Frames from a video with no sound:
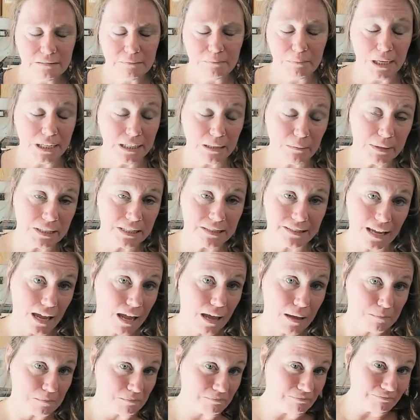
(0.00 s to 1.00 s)
might have been
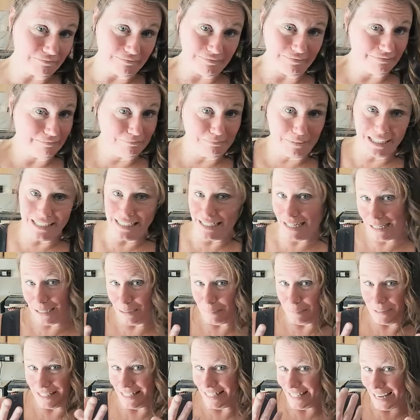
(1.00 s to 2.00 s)
dumb, might not
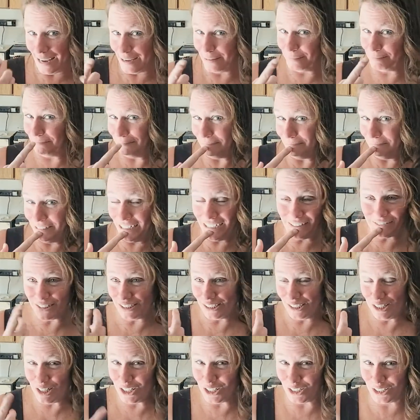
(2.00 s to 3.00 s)
have been dumb, I'm not
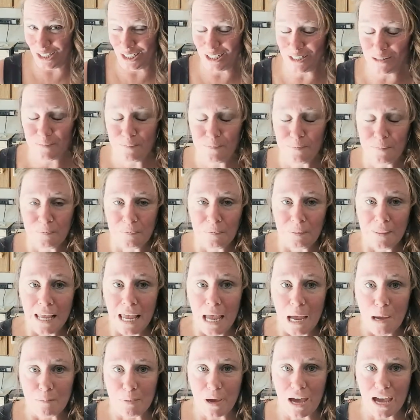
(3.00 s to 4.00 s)
really sure,
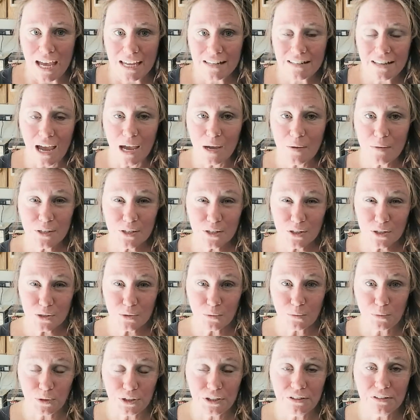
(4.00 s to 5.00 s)
but I was just
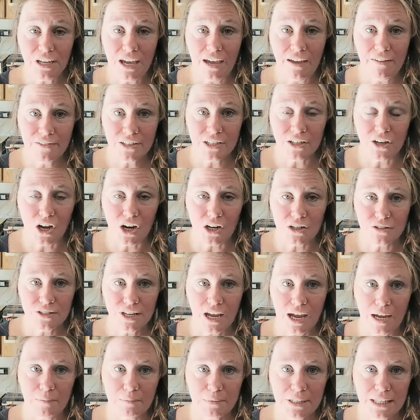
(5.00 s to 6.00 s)
really having a hard
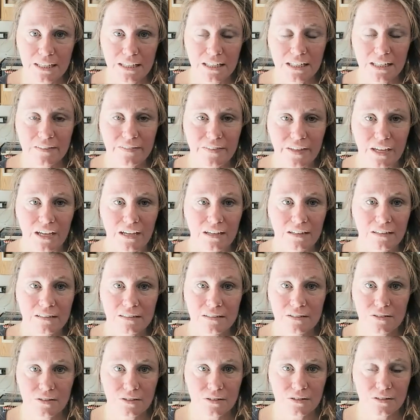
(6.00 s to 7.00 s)
time getting the
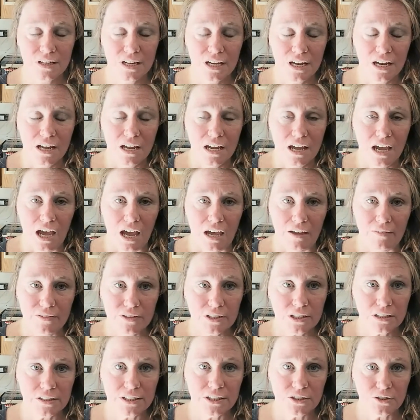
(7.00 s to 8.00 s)

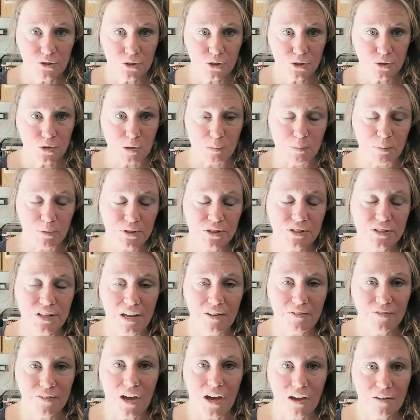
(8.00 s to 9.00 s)
oven cleaner stripper
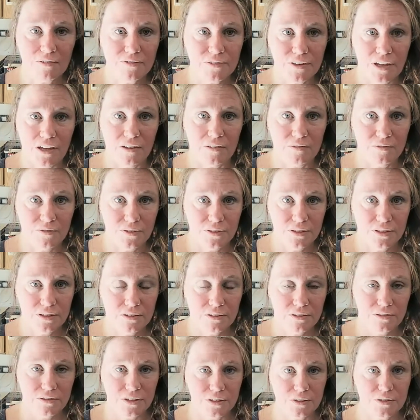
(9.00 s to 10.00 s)
stuff off of
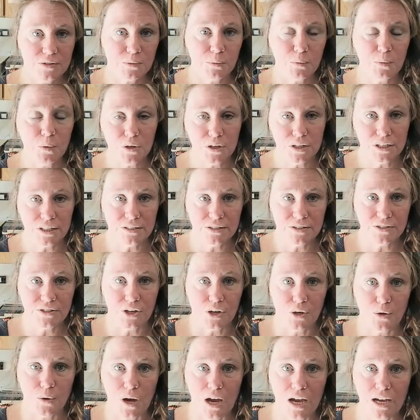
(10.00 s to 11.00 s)
this wood, so
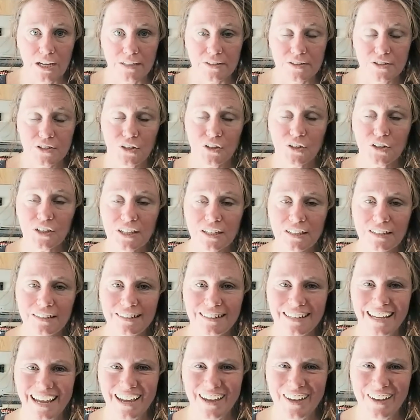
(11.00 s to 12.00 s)
I took it
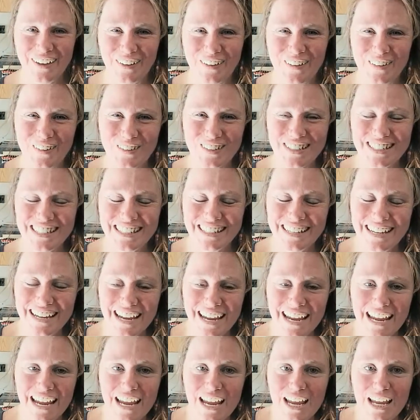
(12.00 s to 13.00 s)
out
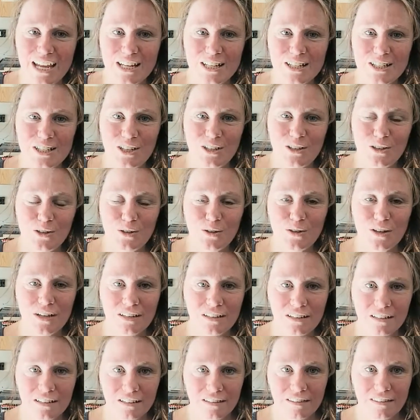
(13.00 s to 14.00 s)
to
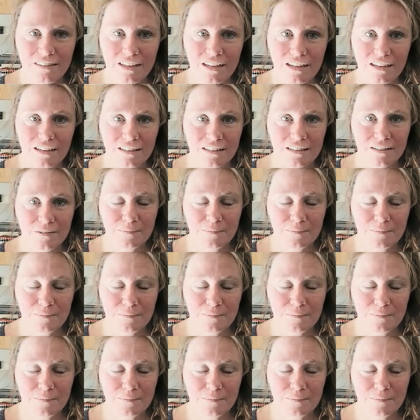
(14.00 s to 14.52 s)
the